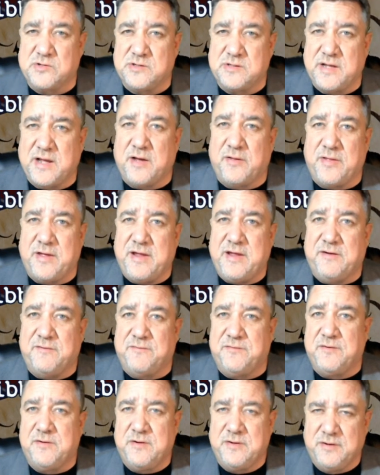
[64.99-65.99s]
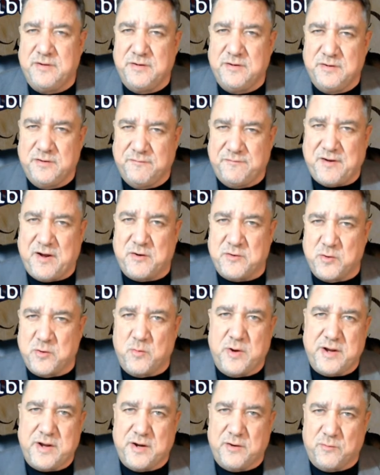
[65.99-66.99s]
Now, they have found a
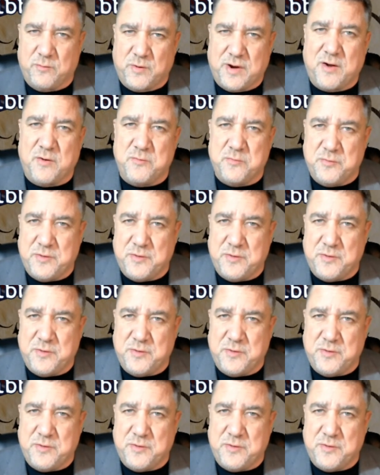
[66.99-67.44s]
way around